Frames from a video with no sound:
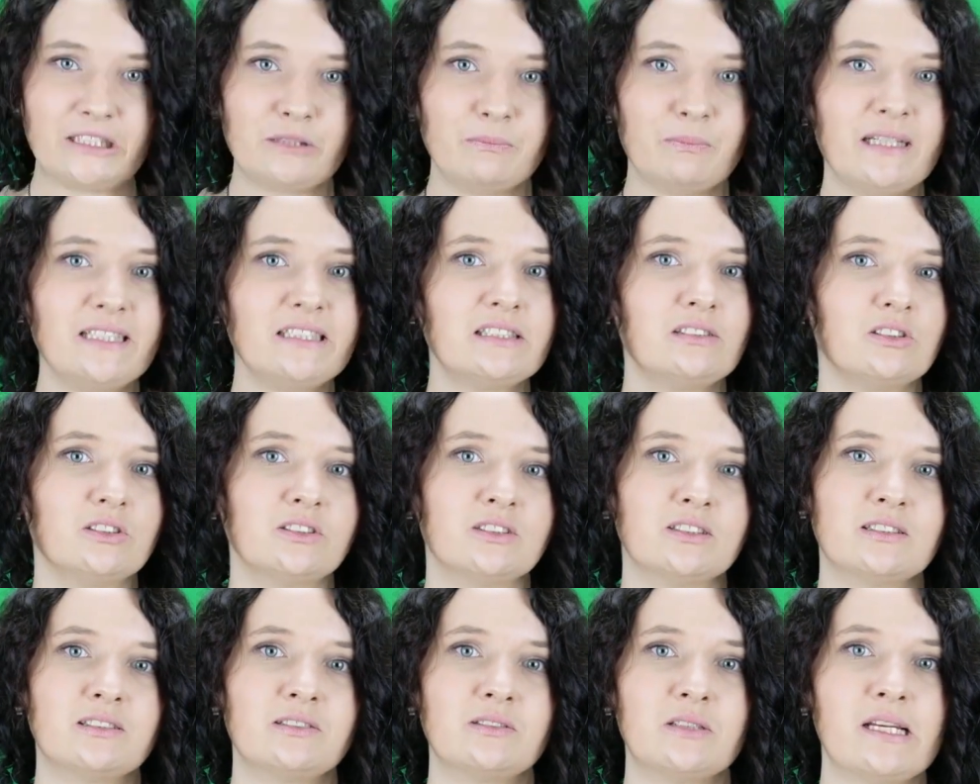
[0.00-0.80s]
You might
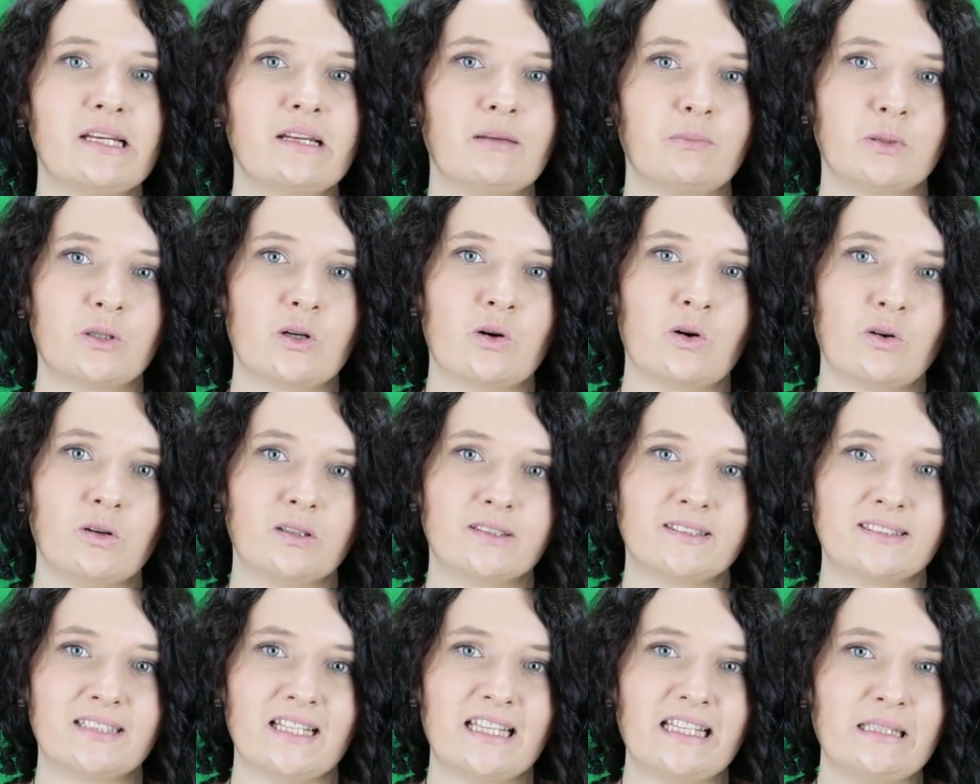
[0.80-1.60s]
also end up
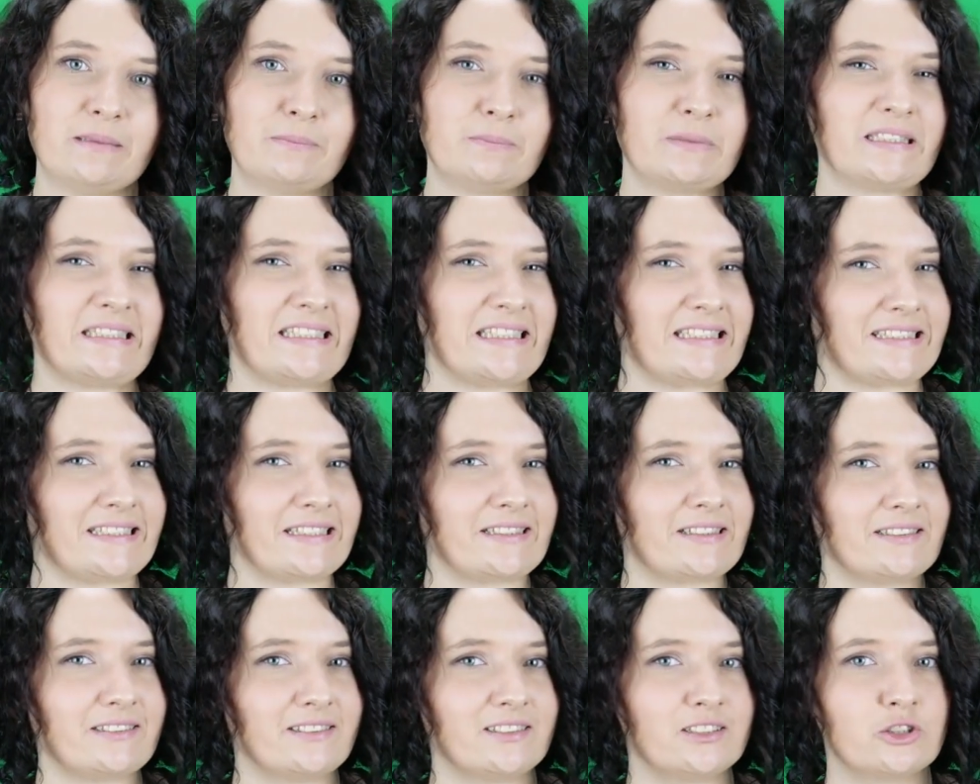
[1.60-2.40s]
causing
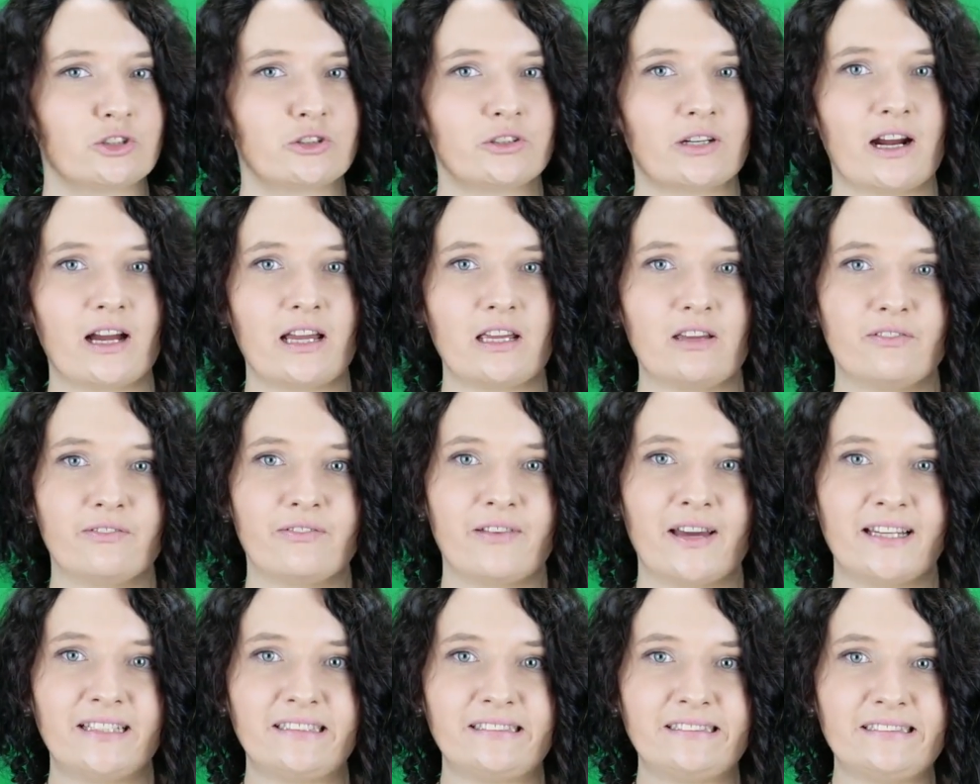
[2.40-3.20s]
political strife
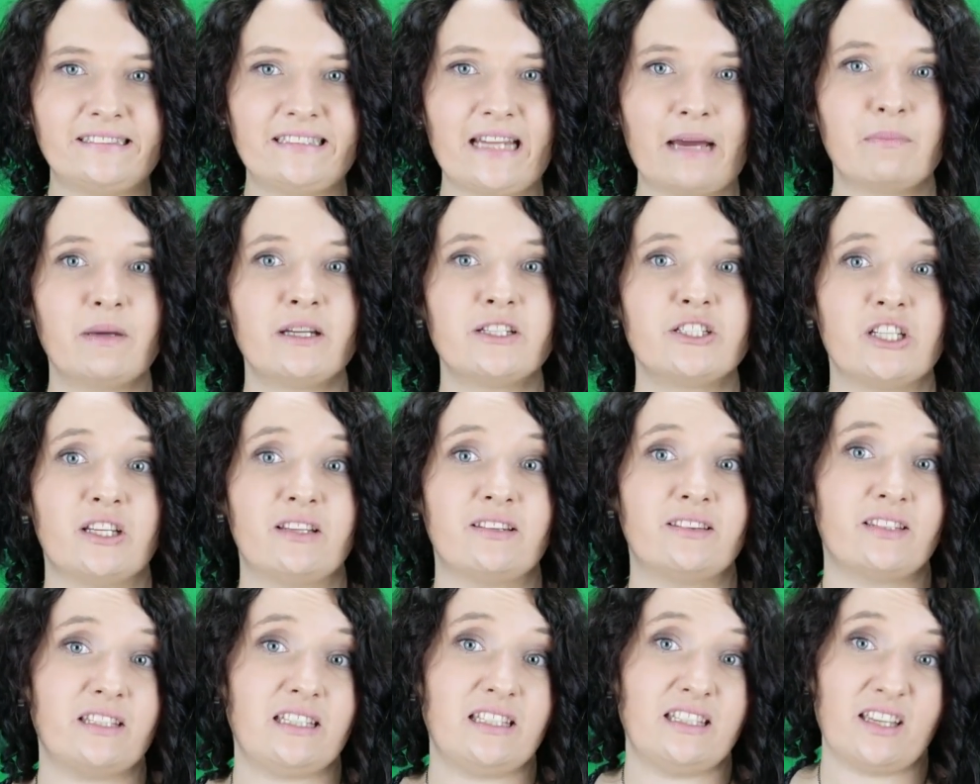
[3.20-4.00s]
and
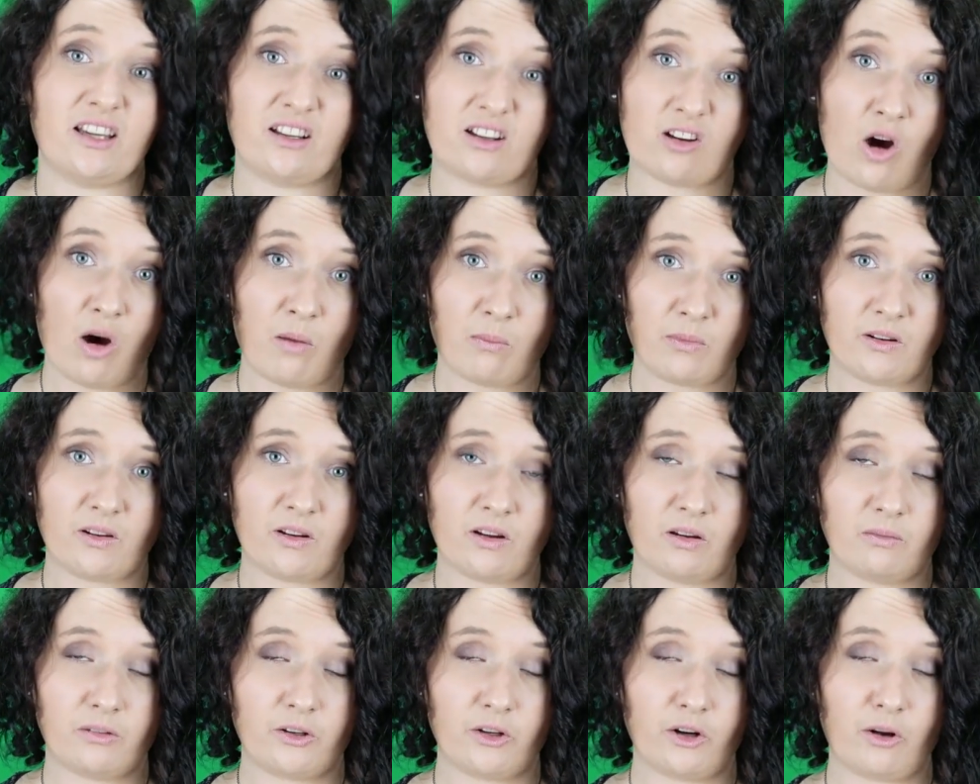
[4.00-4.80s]
damaging the economy.
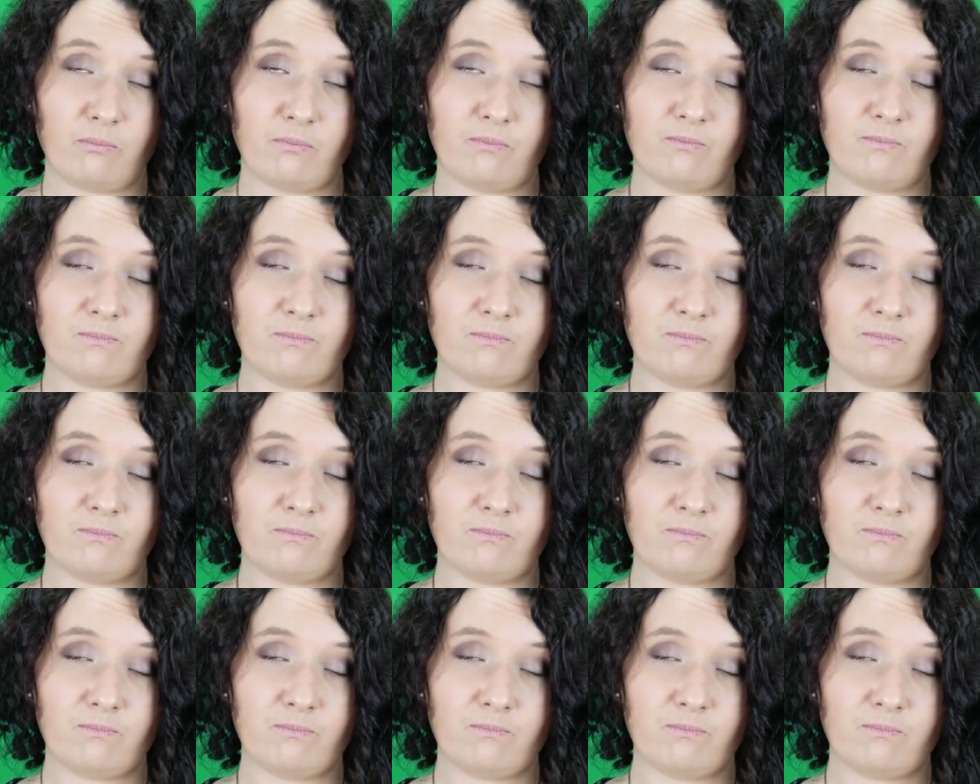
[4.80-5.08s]
No.